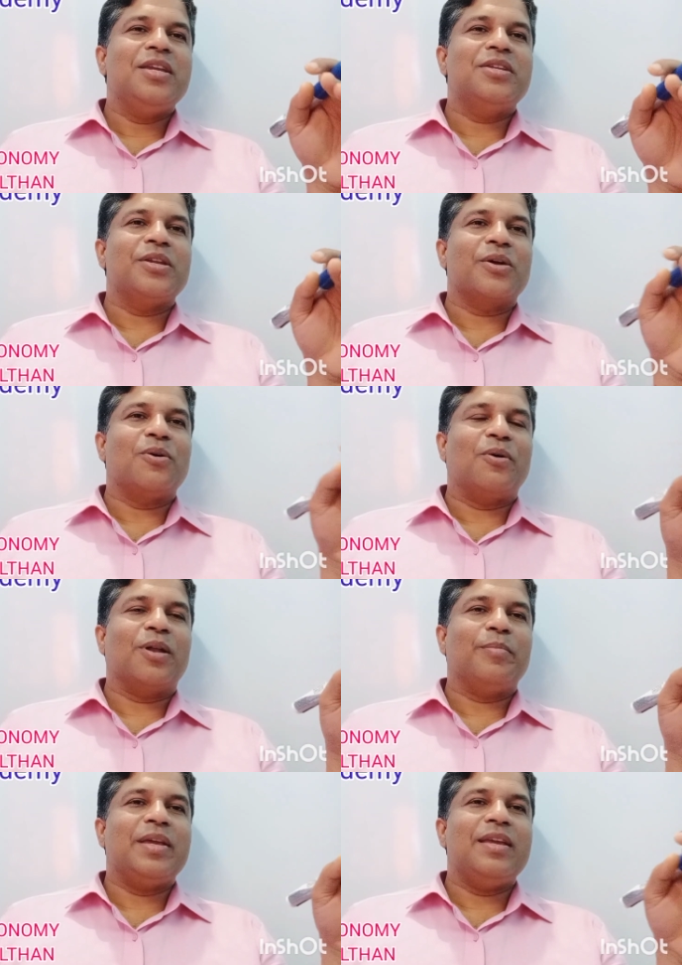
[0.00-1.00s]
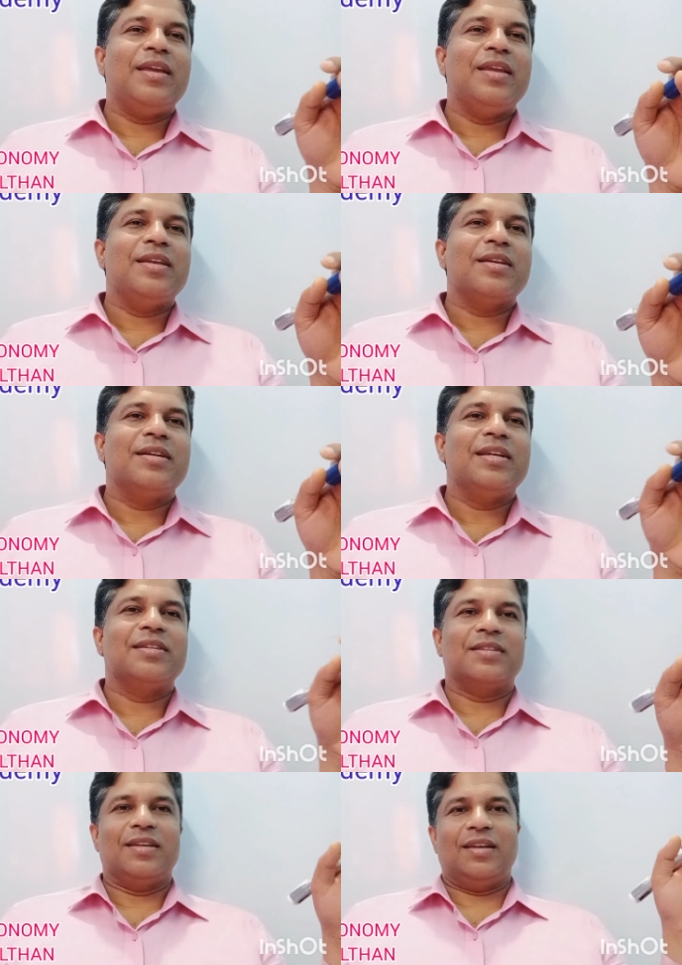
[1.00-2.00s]
Indian economy in
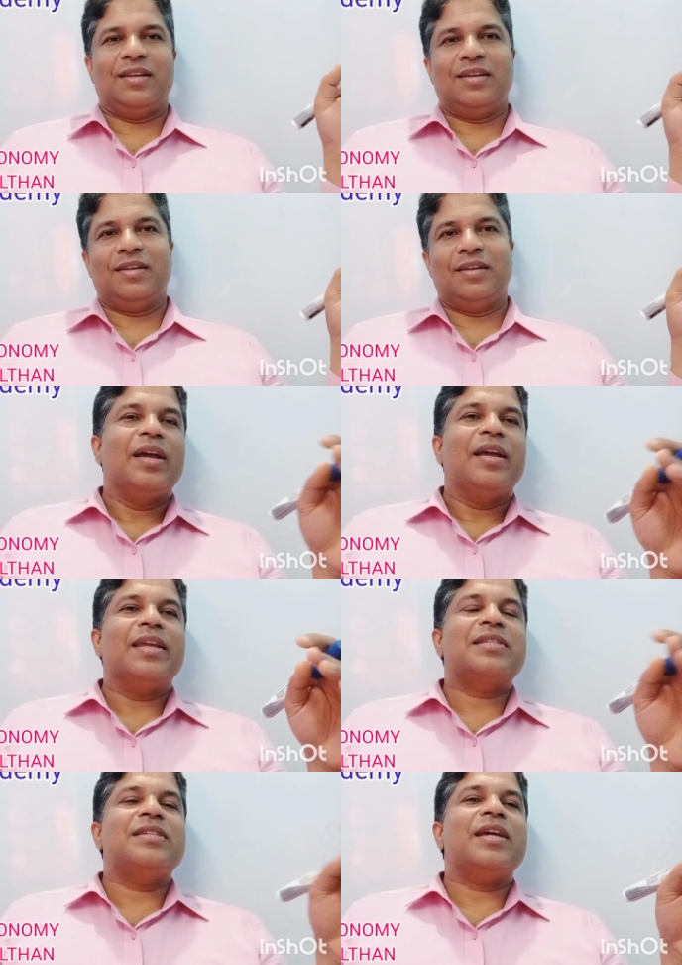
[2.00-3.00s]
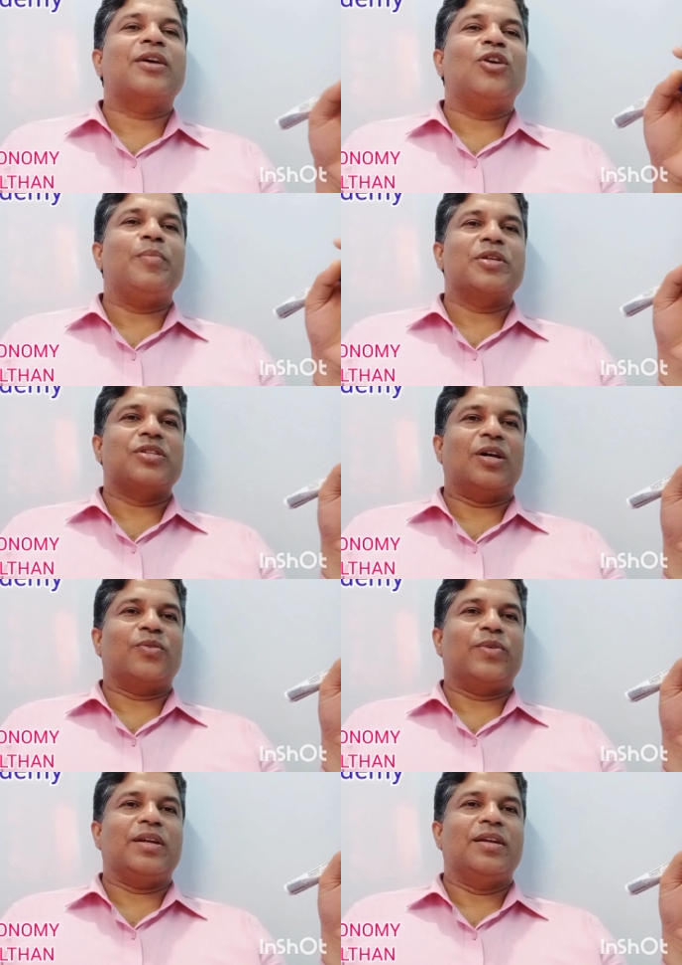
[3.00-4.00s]
detail. Next, economic
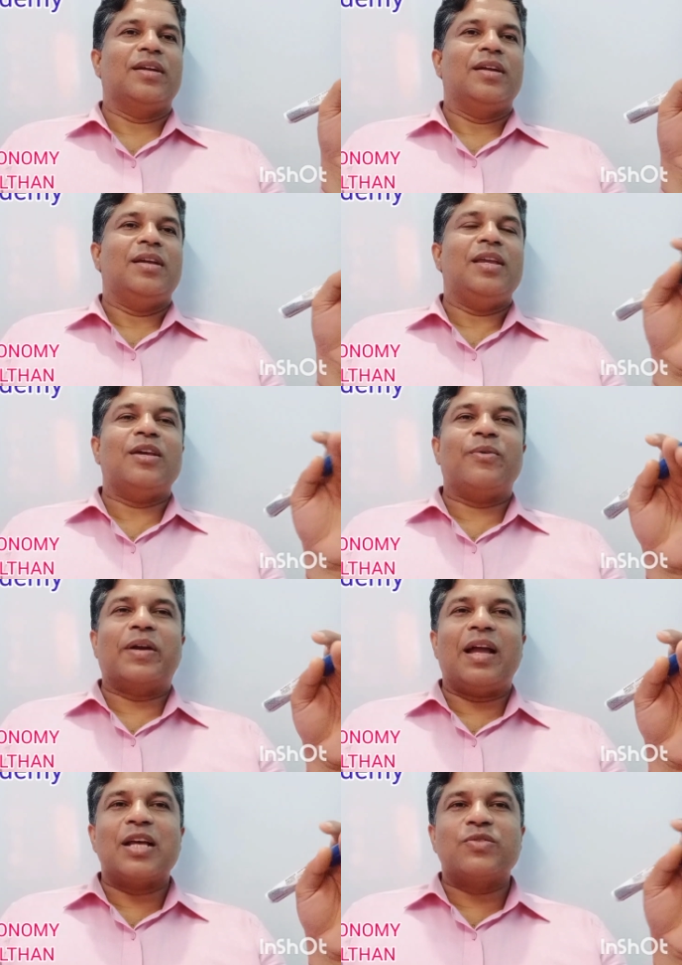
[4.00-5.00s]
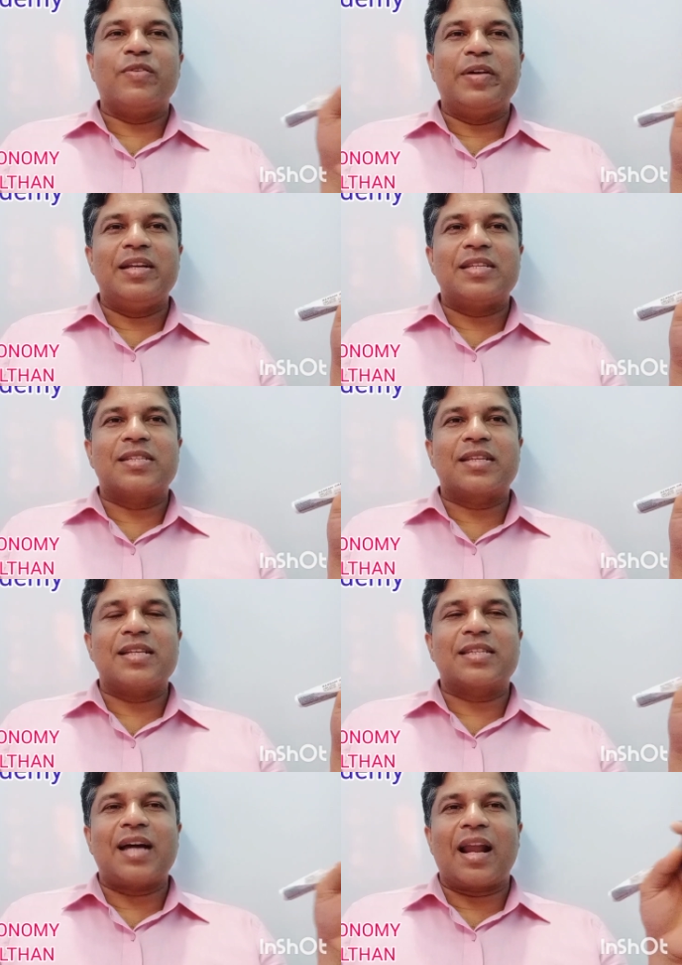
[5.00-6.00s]
survey. In our class, we will
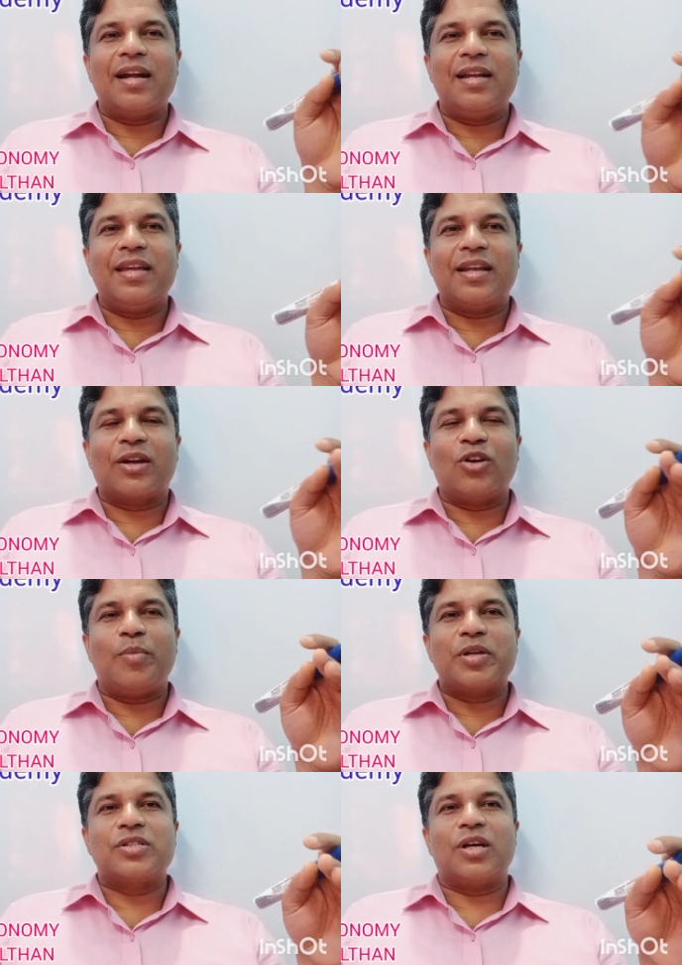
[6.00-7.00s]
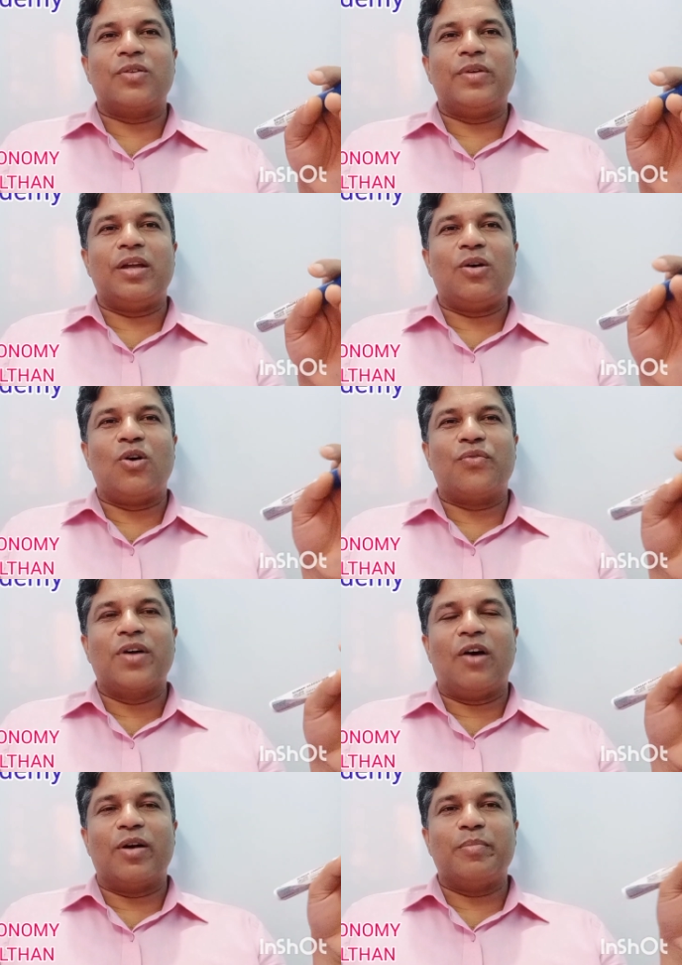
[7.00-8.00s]
discuss current year economic survey of
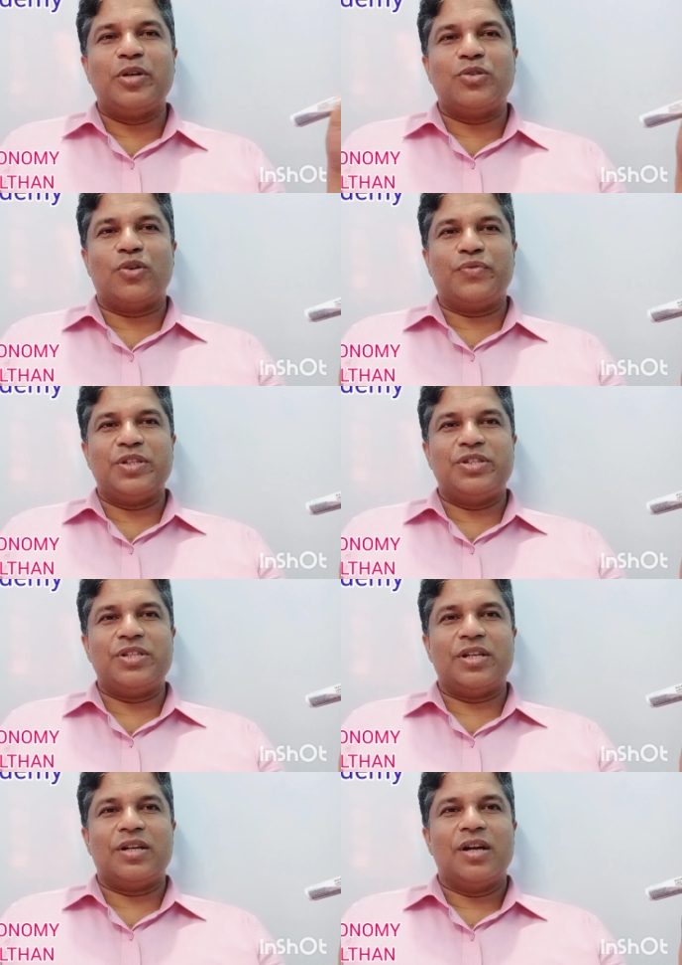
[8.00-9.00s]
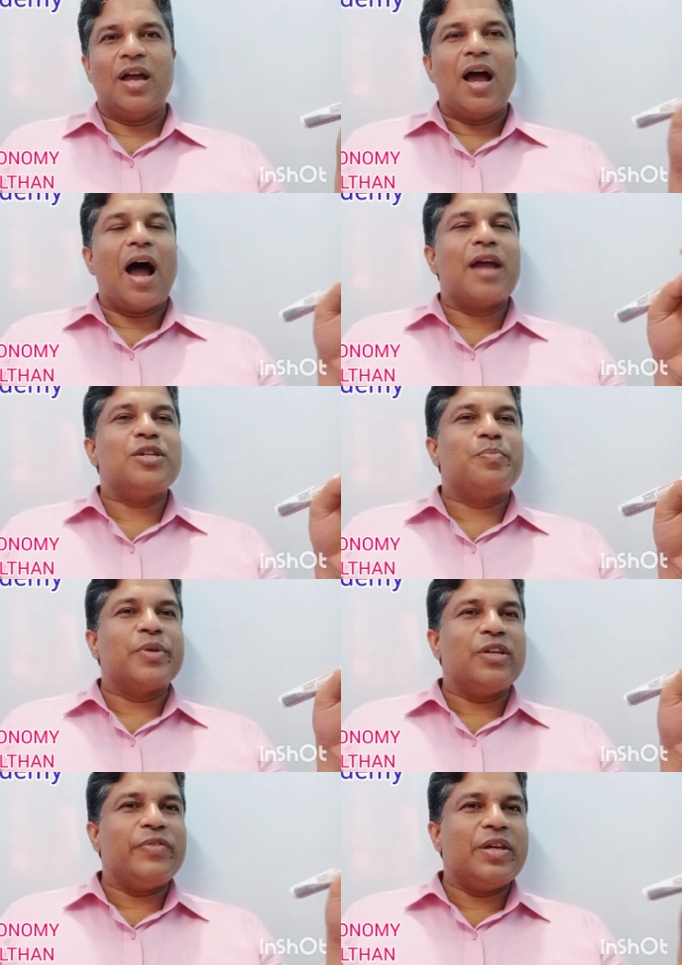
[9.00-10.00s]
Government of India and
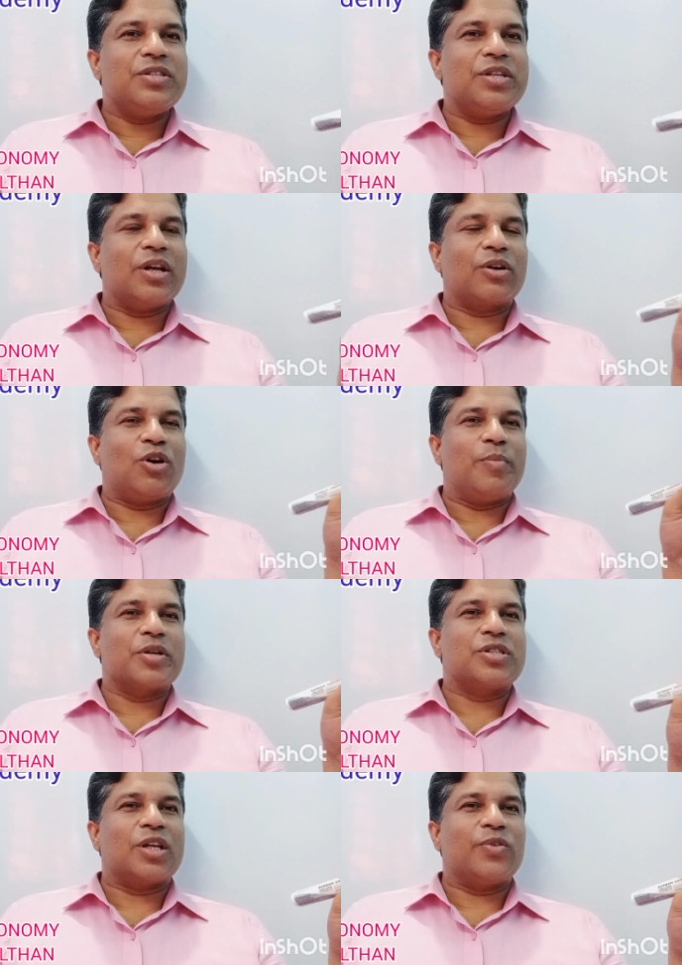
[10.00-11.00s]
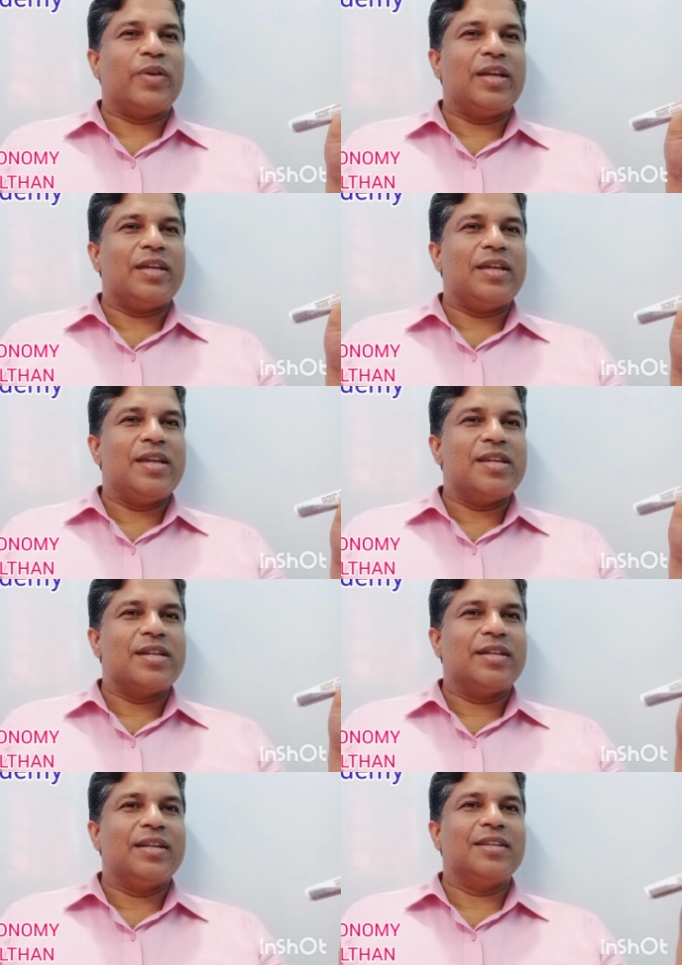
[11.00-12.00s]
previous year economic survey
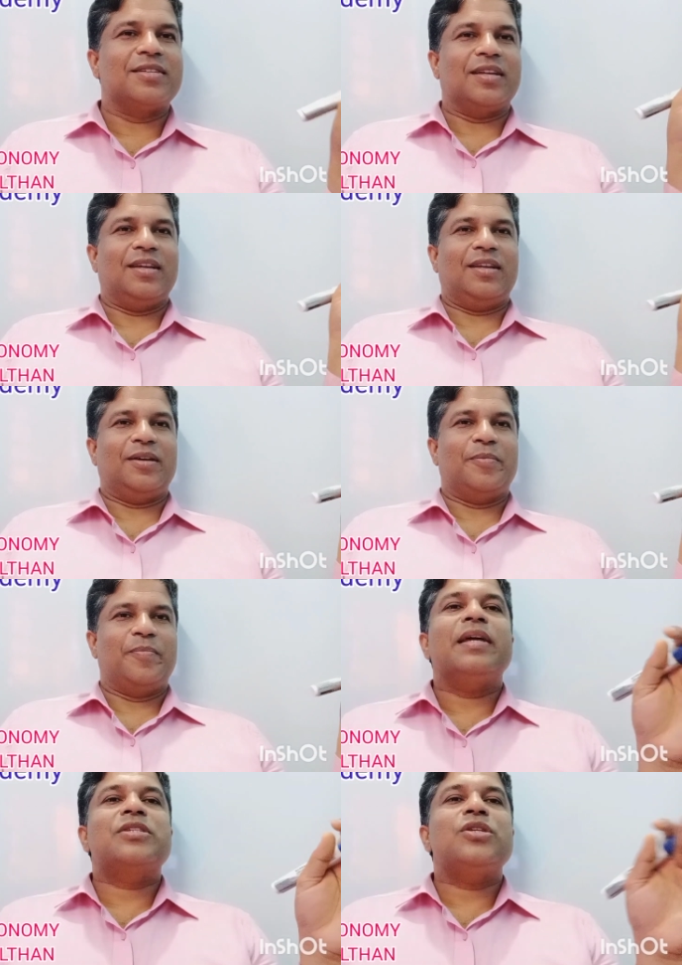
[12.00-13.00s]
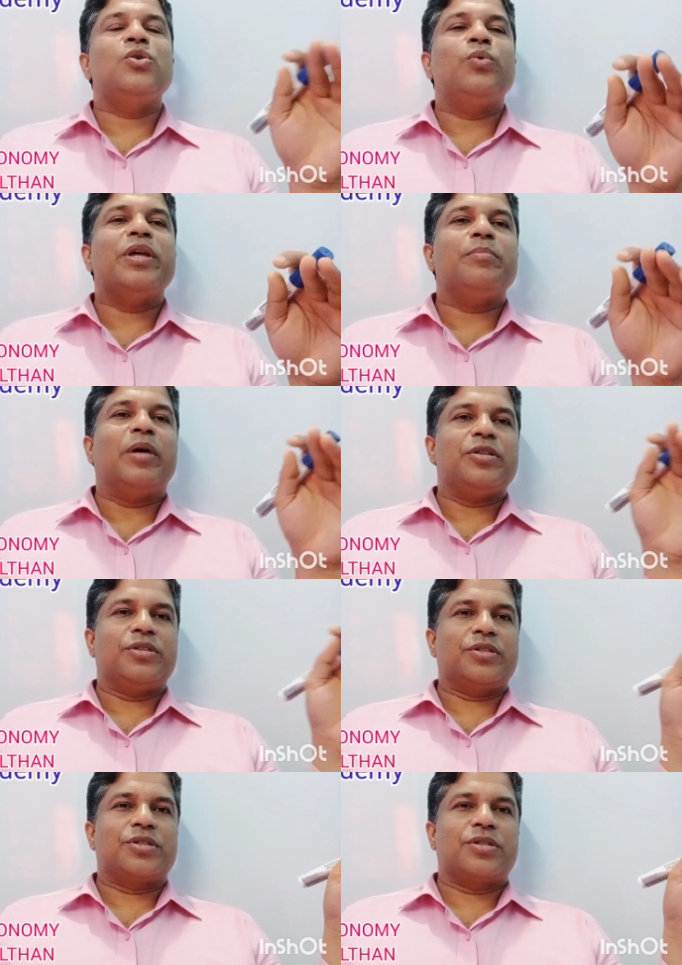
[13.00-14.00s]
in detail. Next, union
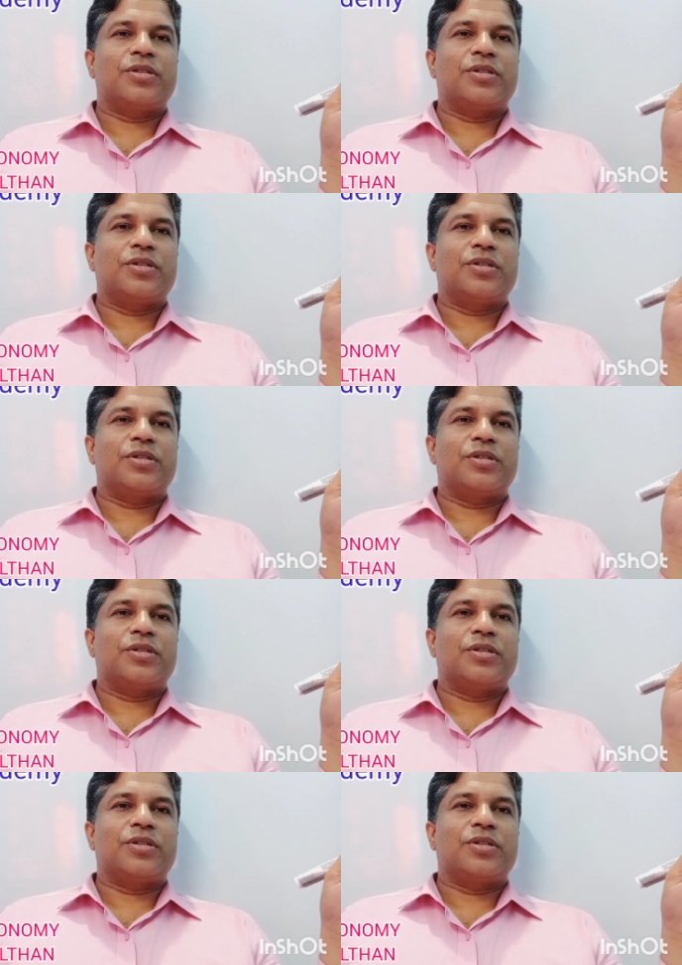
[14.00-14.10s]
budget.